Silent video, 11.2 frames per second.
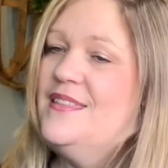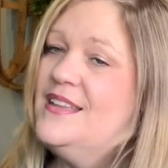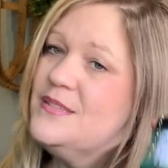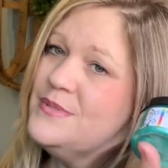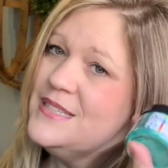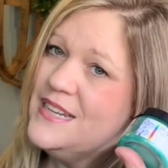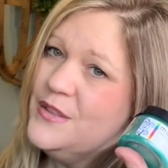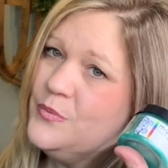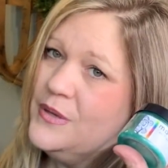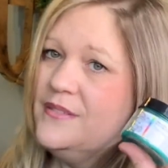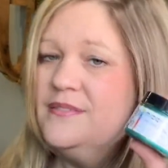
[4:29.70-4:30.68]
This one's
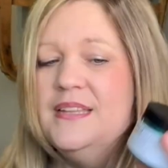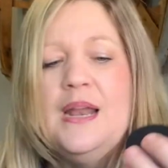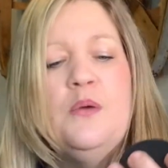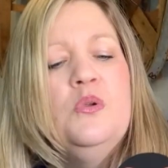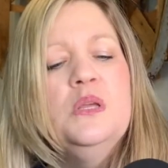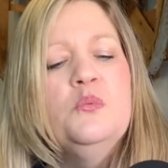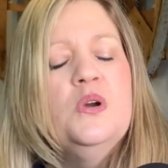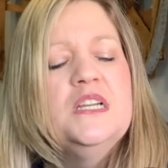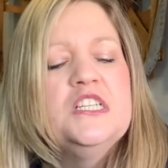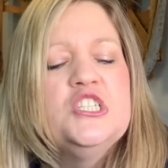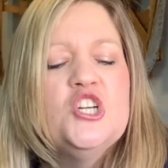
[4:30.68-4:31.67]
another one that I really
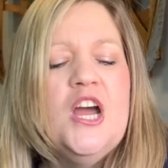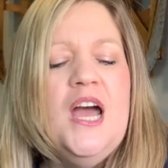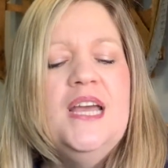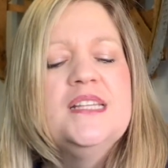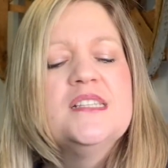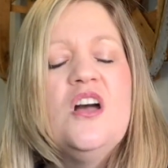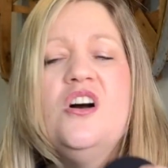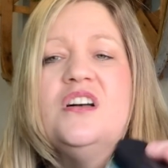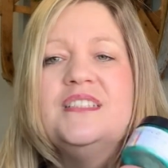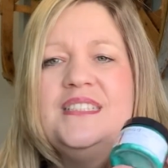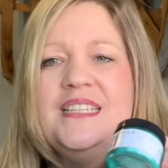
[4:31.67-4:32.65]
wanted to try. It's
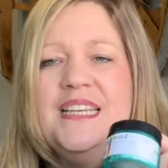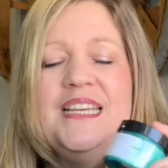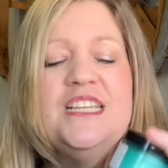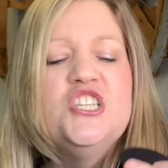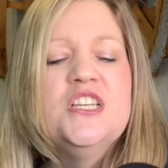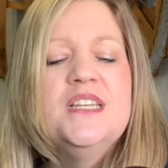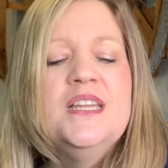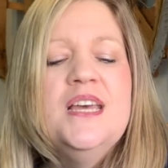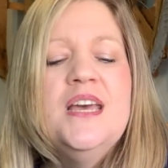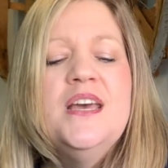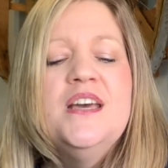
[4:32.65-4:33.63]
called
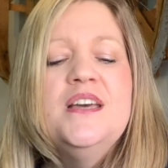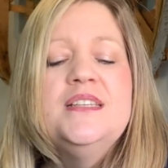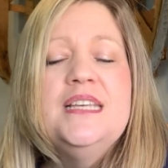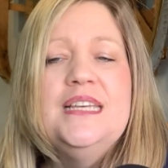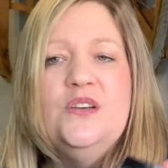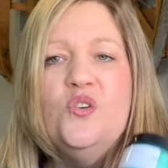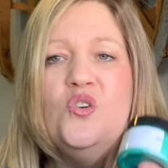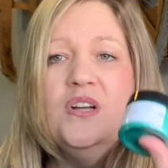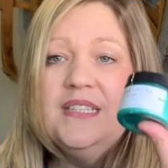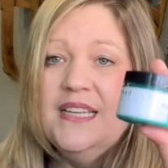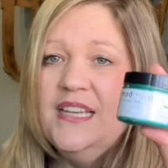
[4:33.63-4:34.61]
Tahitian
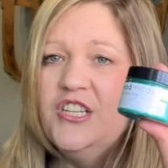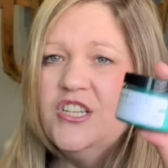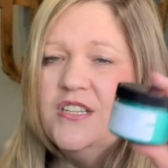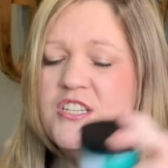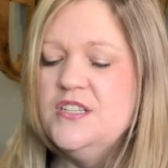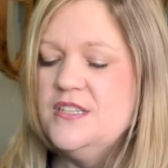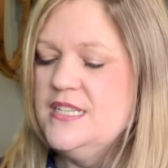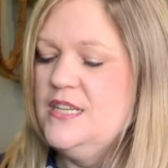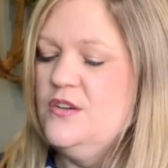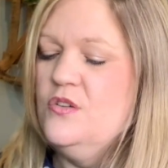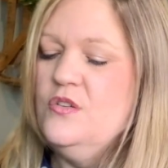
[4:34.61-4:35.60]
Teal. Tahitian
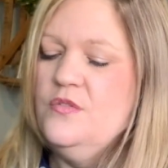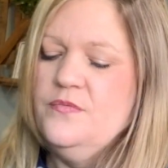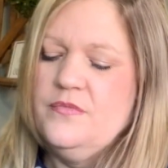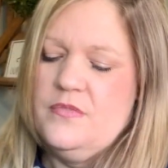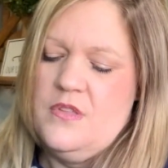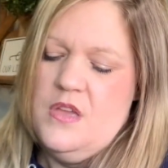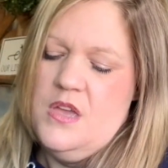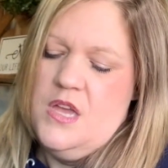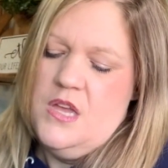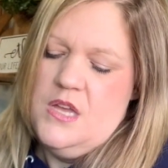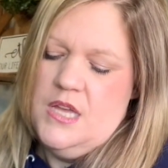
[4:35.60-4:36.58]
Teal
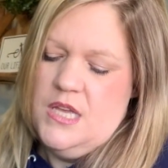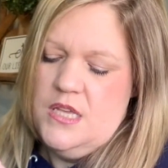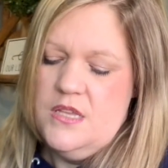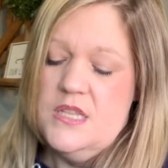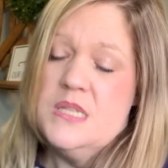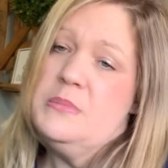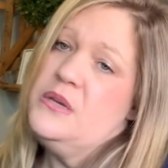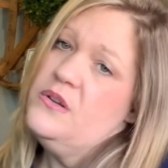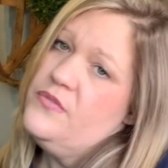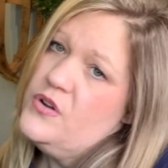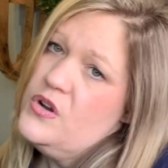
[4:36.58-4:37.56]
is
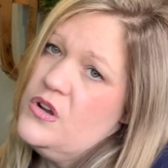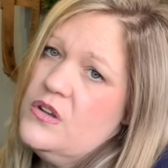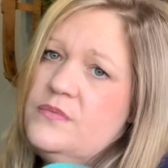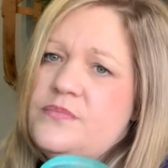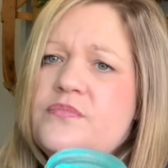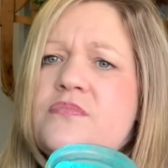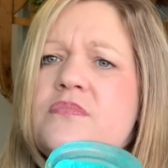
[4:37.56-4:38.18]
beautiful.